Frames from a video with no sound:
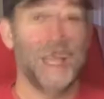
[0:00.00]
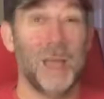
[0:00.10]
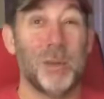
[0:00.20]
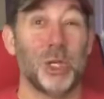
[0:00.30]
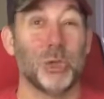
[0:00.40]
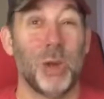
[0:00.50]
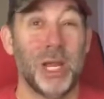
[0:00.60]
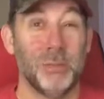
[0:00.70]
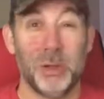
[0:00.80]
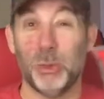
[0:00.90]
I'm not sure why
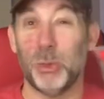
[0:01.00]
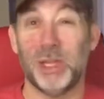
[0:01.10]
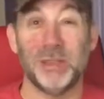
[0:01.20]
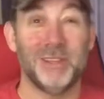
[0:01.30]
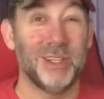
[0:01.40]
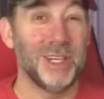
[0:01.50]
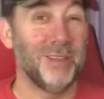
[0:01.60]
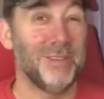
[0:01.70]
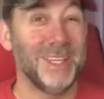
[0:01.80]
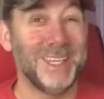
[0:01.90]
anybody would want the
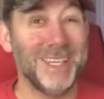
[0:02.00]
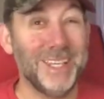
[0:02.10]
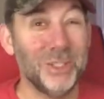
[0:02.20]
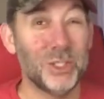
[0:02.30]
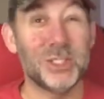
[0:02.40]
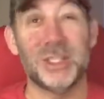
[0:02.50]
Philadelphia Eagles.